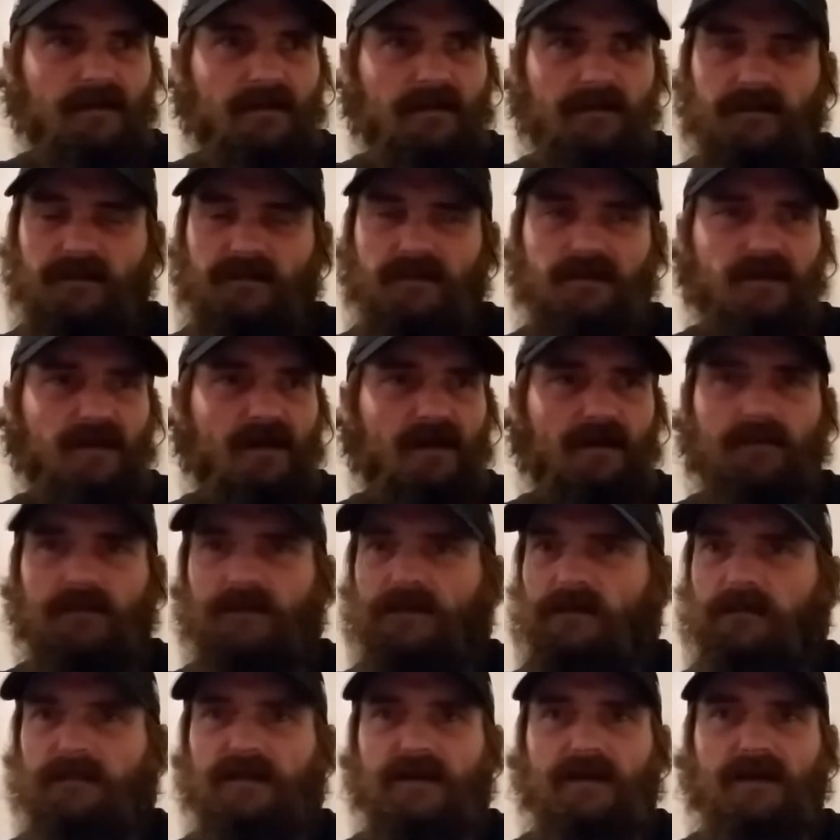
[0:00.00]
it's just got a
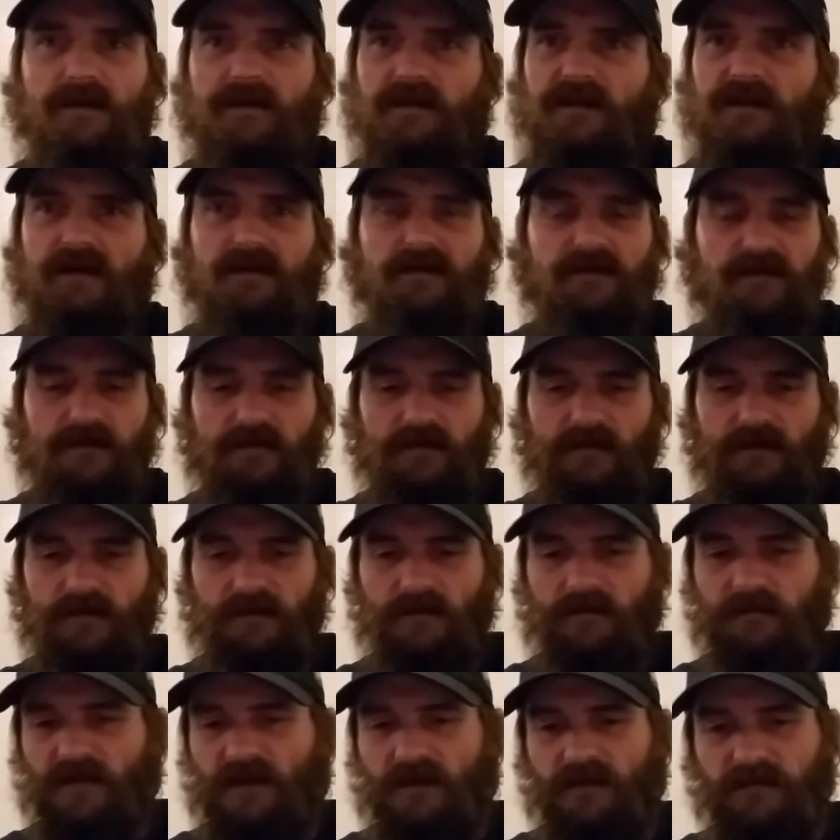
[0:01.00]
real bitter taste to it.
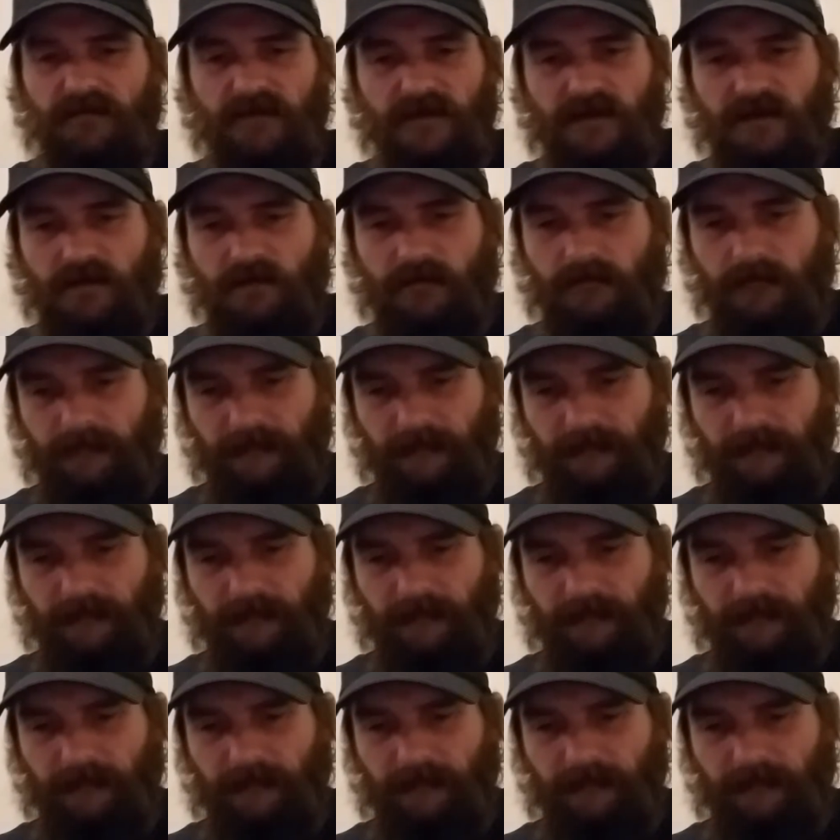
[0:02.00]
I'm not a fan.